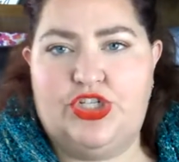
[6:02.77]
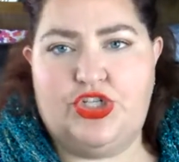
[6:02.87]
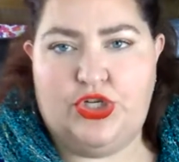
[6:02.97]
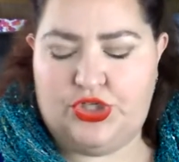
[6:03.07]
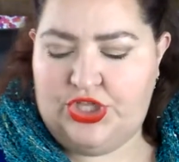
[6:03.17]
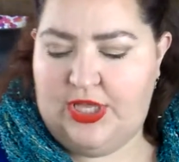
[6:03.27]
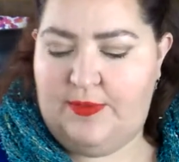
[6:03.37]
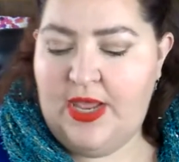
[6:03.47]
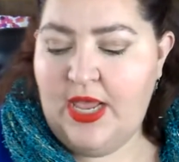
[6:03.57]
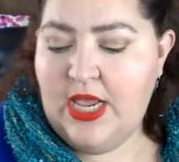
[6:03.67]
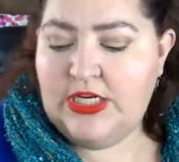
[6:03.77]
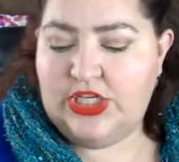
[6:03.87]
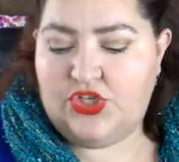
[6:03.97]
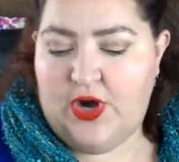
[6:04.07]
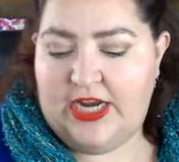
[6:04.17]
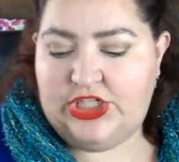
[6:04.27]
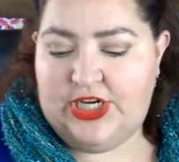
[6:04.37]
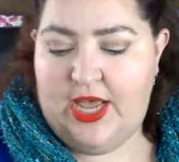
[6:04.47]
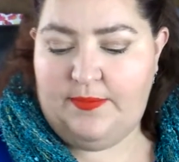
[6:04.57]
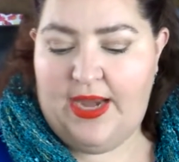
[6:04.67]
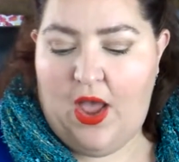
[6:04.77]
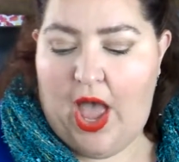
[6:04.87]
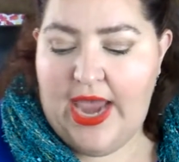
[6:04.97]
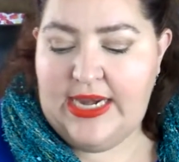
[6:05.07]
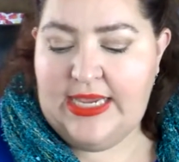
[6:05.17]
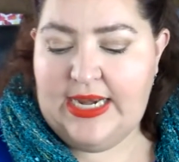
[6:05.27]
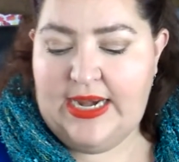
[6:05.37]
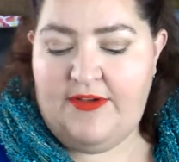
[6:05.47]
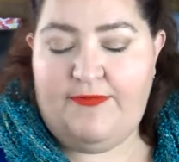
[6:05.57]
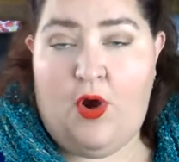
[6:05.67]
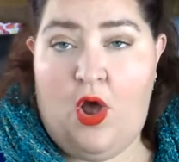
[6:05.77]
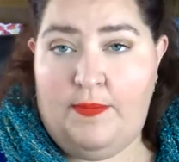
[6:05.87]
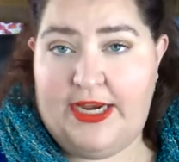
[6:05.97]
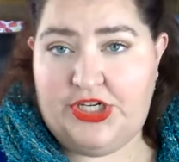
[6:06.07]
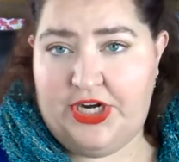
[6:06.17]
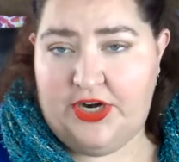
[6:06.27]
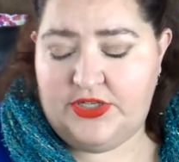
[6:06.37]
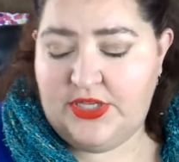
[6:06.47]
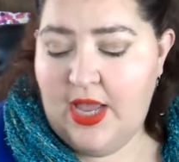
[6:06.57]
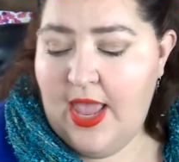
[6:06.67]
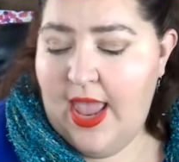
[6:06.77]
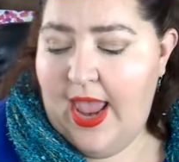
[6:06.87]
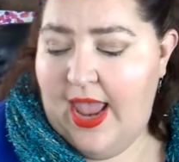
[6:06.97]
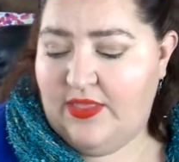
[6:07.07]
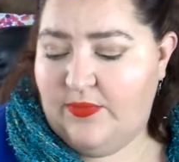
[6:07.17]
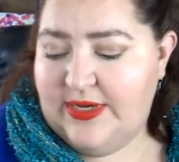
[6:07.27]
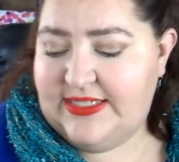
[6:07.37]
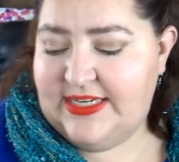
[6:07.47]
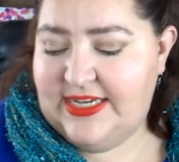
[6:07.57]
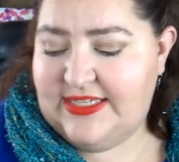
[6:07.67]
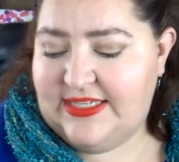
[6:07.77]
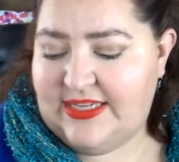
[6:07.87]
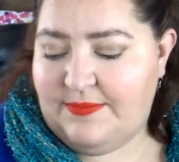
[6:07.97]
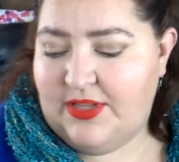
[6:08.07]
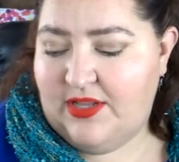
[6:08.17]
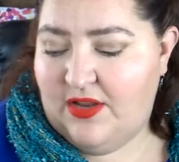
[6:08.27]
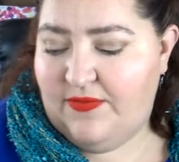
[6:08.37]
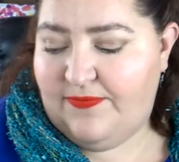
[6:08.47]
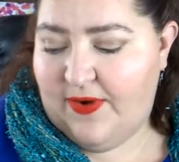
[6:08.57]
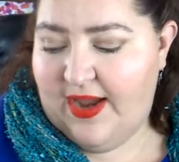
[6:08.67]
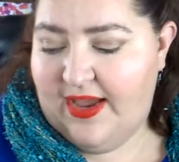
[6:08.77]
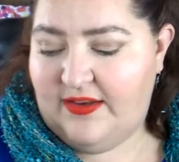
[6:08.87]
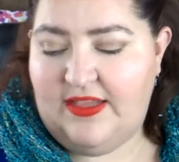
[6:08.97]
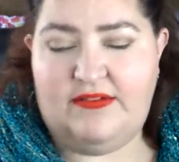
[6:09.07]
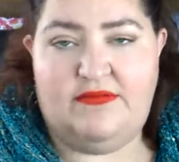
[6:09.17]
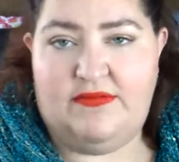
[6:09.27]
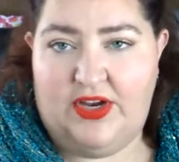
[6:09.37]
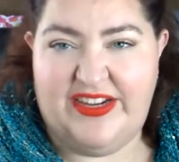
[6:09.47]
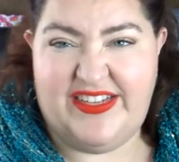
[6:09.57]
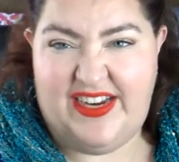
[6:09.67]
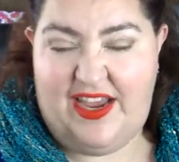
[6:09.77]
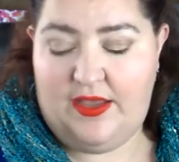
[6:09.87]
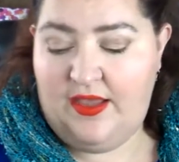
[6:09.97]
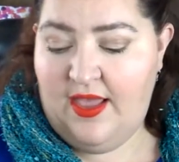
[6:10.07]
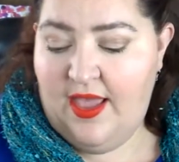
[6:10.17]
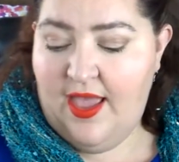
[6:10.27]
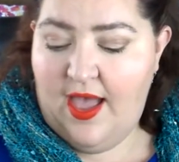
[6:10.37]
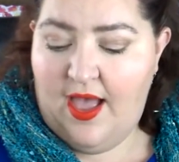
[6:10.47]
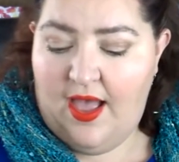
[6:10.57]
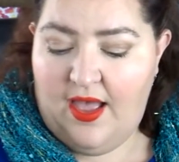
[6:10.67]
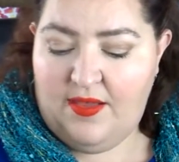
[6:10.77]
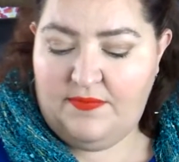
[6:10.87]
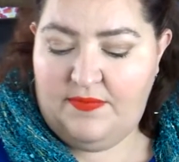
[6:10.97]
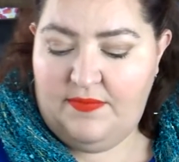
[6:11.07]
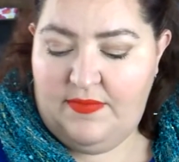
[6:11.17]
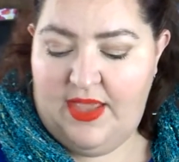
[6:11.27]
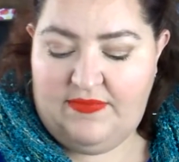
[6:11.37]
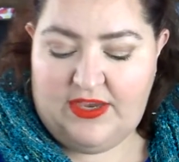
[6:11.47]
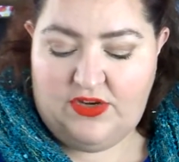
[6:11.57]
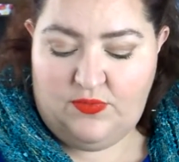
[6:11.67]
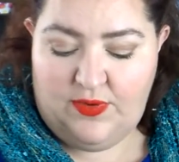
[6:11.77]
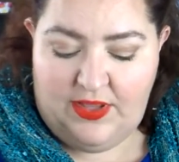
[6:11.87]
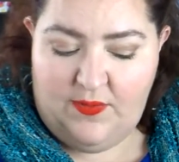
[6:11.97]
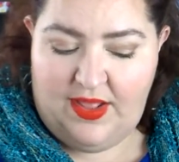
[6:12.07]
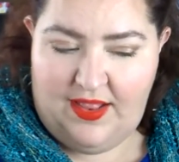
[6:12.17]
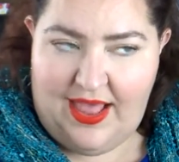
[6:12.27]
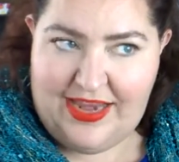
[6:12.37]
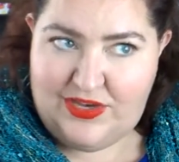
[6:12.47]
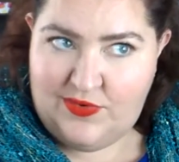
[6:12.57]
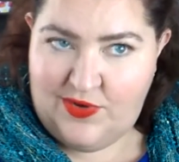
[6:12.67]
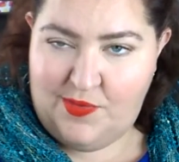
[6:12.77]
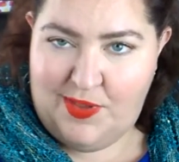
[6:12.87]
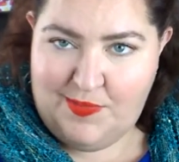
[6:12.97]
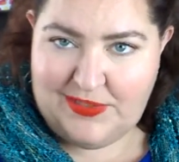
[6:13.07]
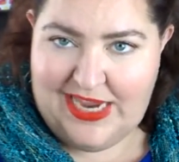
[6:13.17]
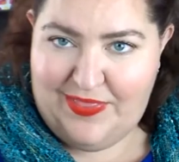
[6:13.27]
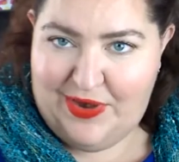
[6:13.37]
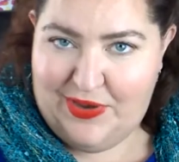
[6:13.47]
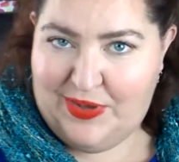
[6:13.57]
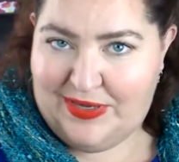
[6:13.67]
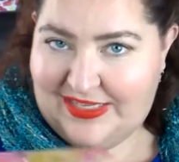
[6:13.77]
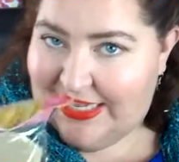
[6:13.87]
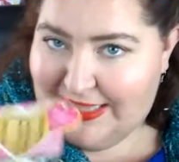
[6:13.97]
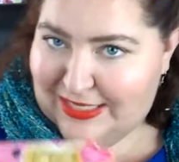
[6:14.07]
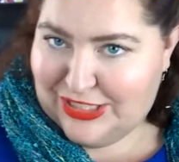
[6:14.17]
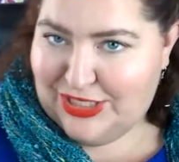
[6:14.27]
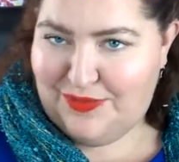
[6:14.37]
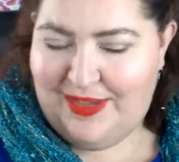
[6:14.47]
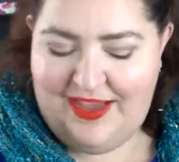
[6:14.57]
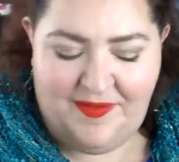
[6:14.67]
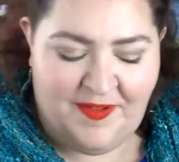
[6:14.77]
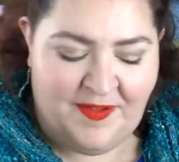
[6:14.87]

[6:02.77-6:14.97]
you scooch them to scratch it up. Now, I didn't get enough for all my chairs. And the reason is I'm a little afraid that they're going to stink. If they do really well, I do know people down there who could send these to me.